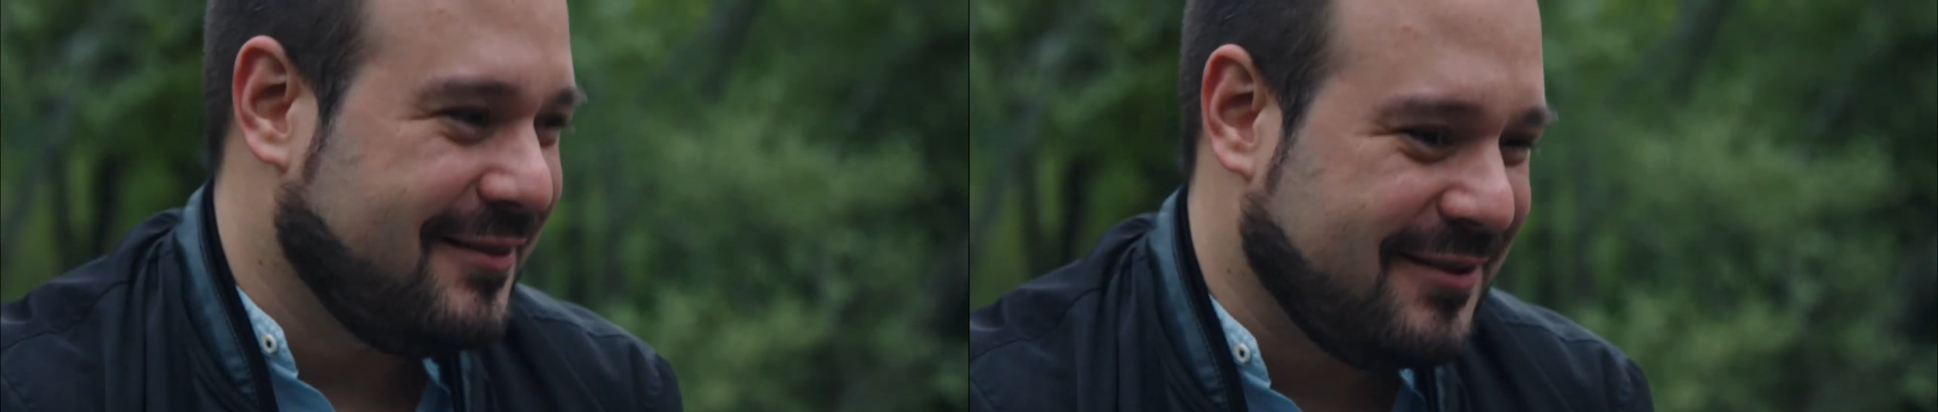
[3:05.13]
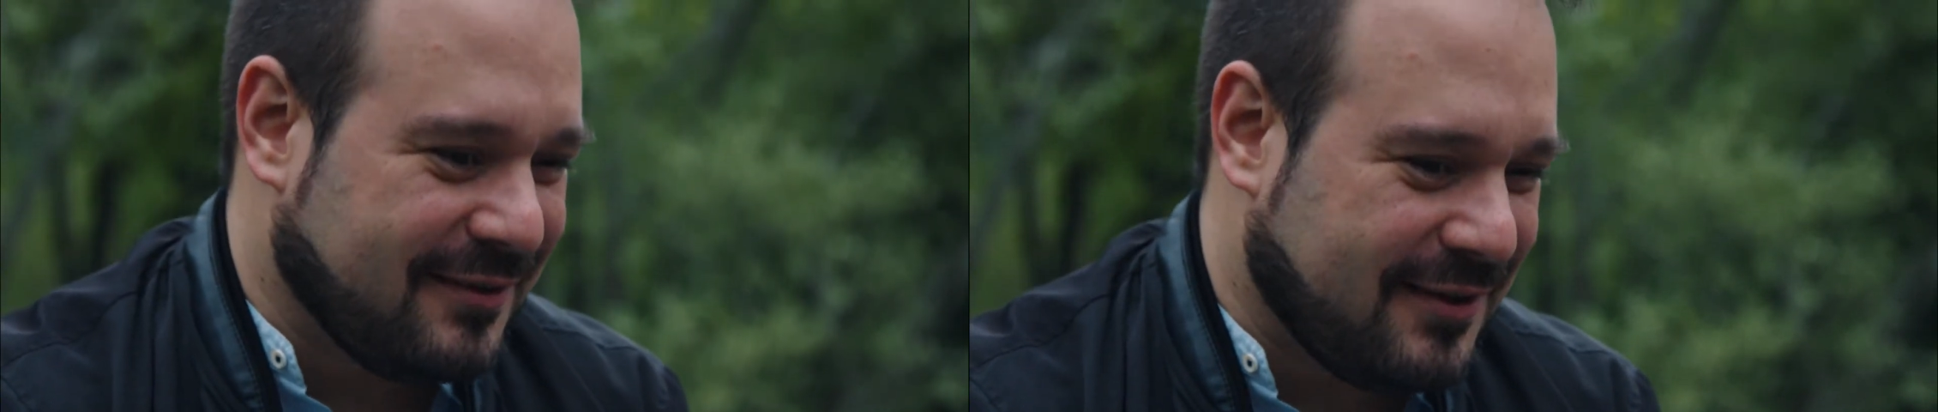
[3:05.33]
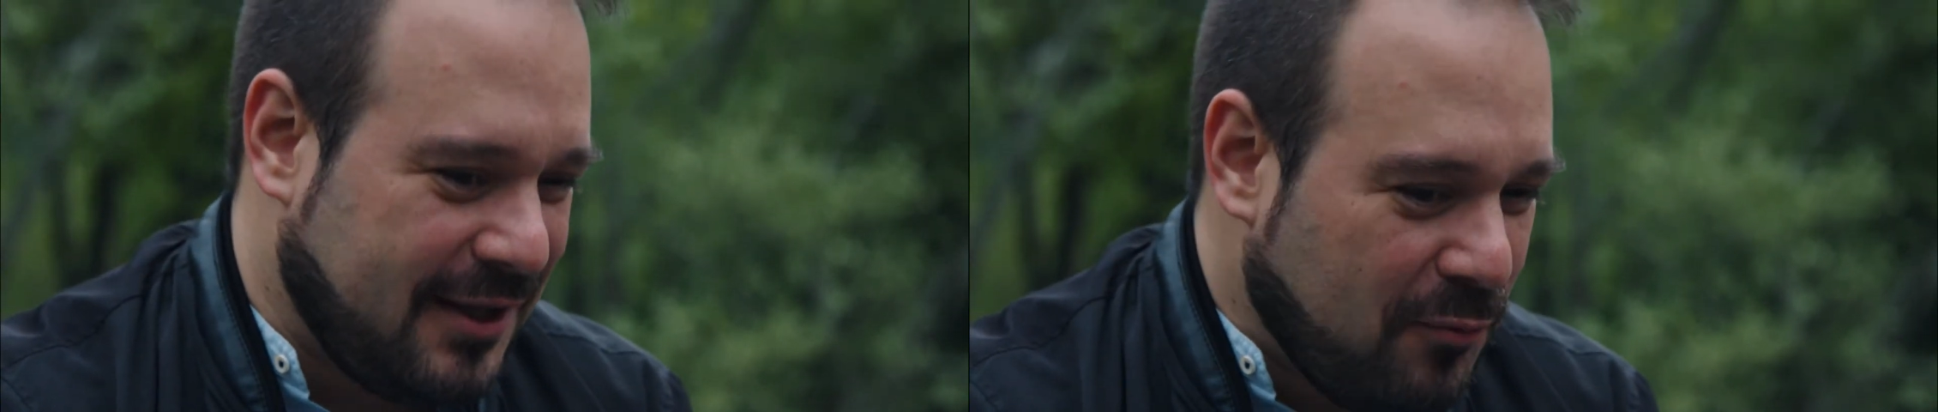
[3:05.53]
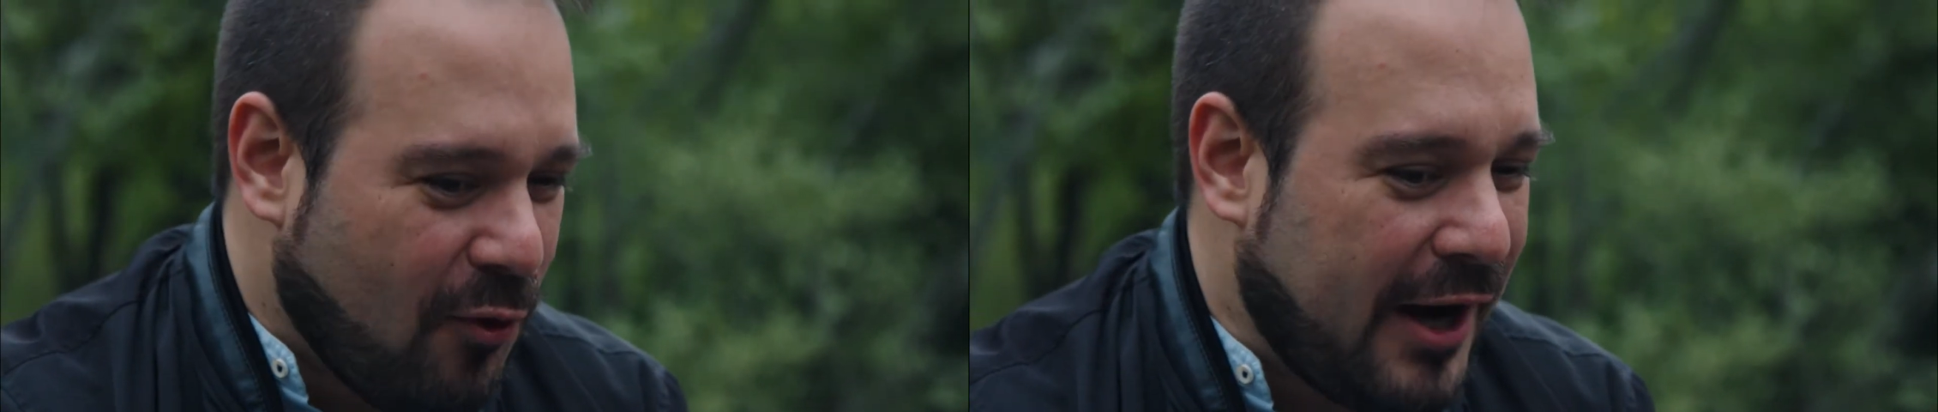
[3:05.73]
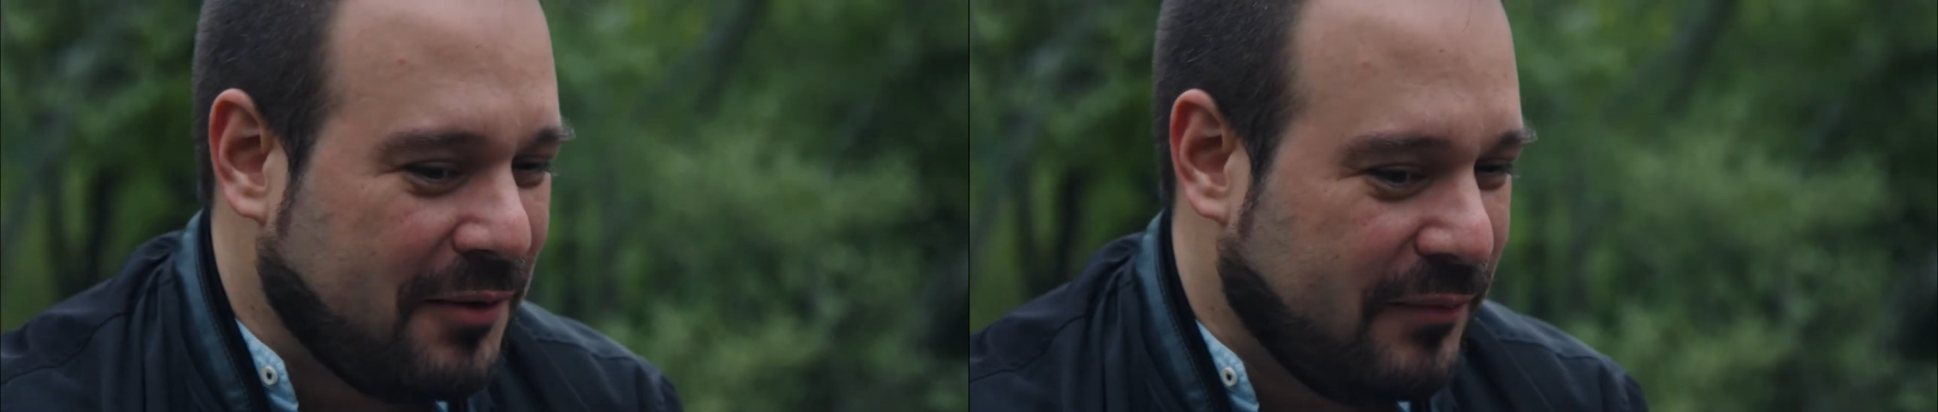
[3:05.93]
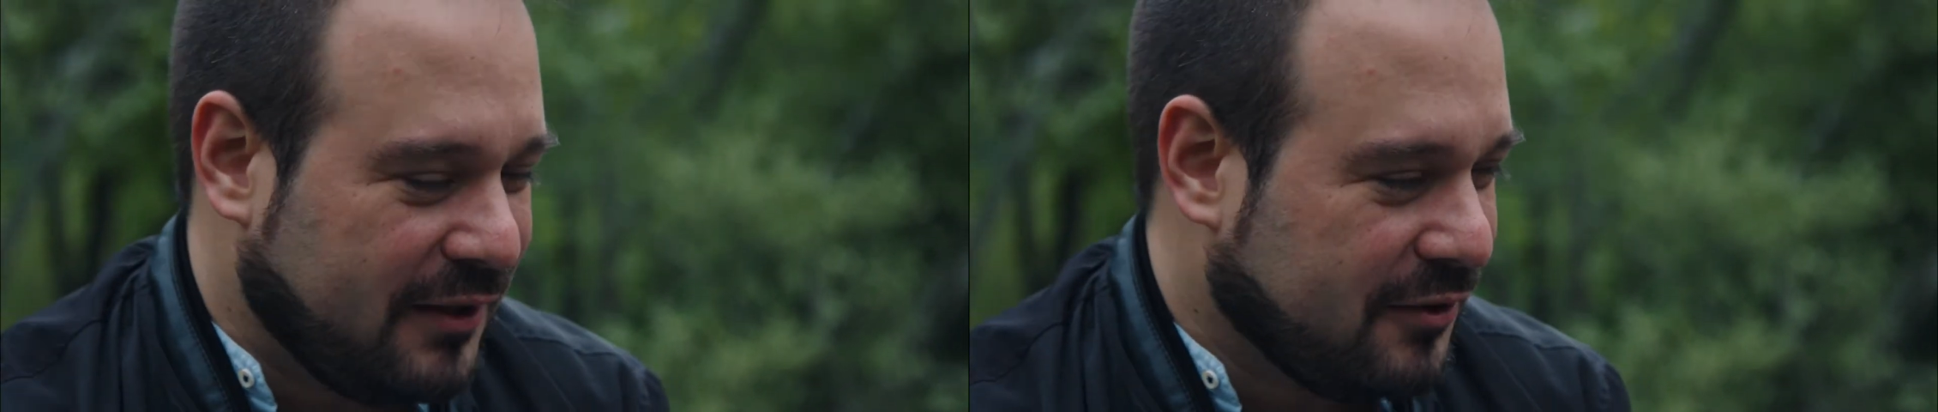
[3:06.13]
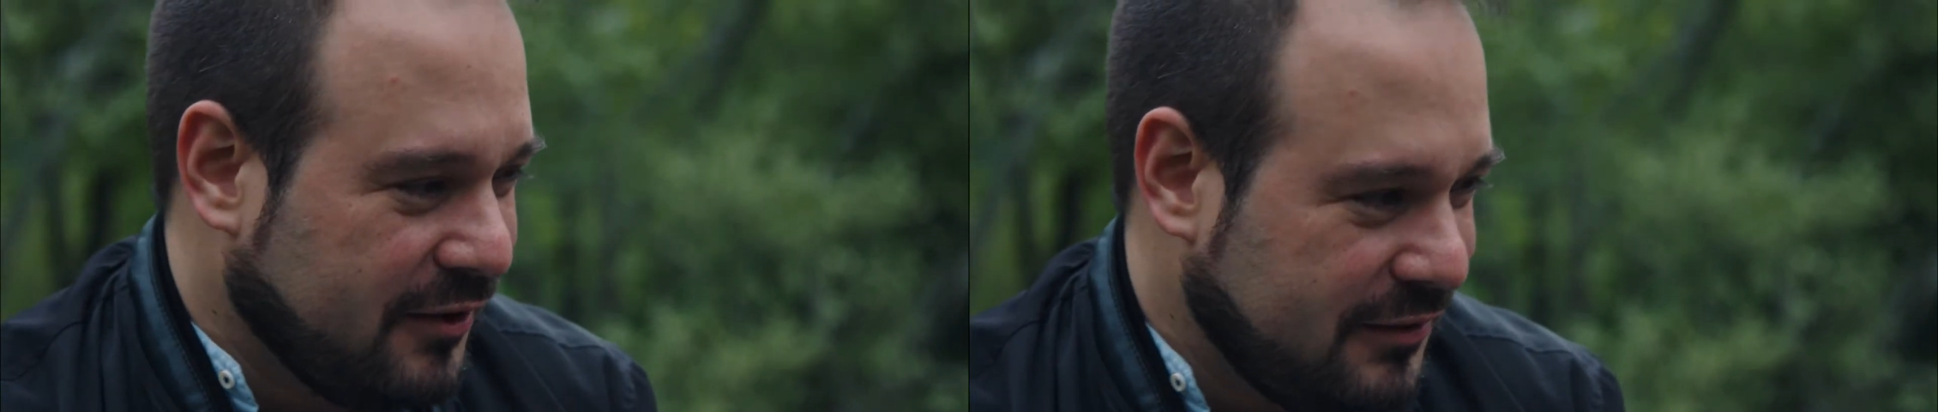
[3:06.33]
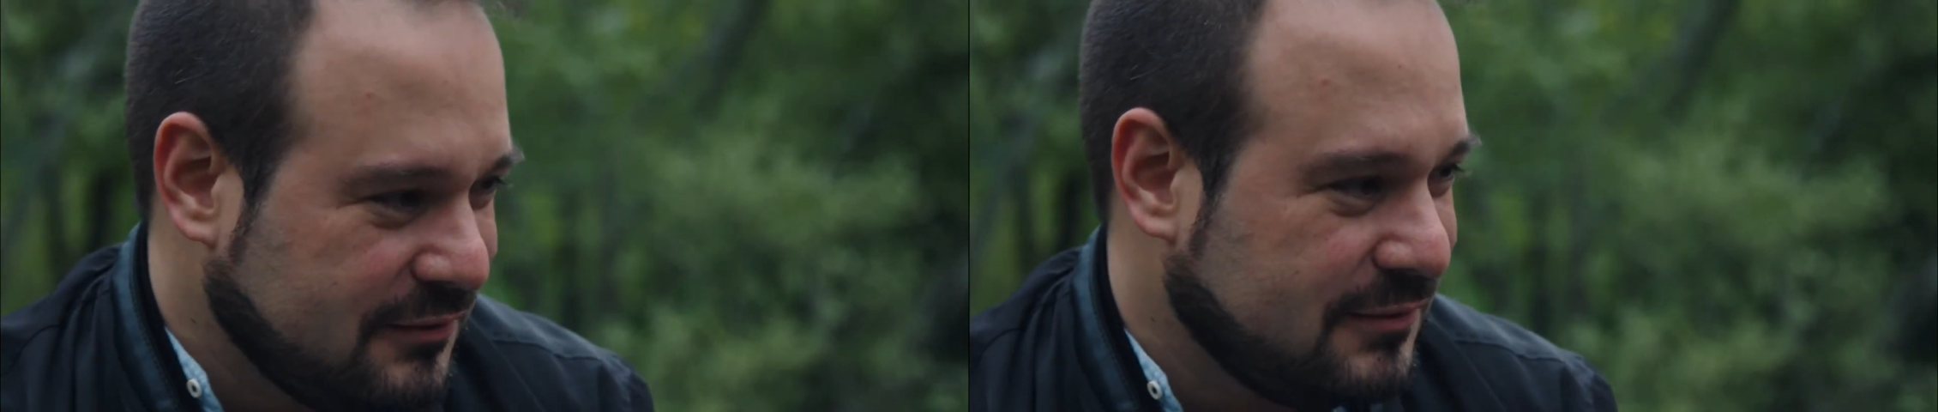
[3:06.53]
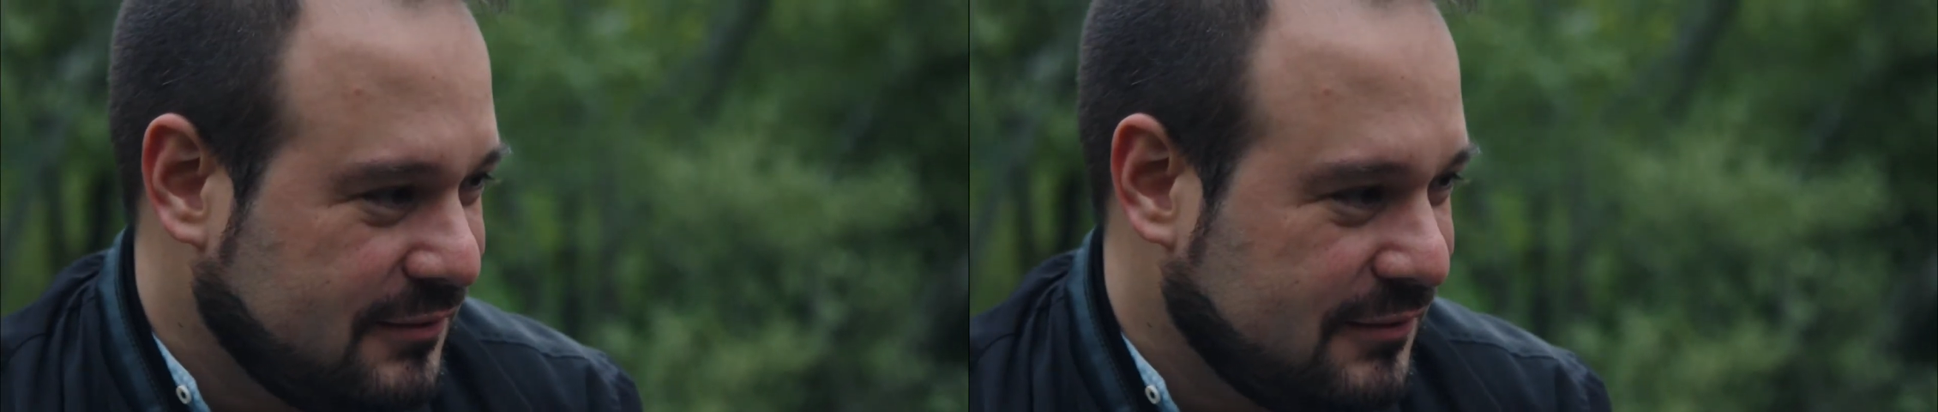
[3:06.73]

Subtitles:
just keep one Bitcoin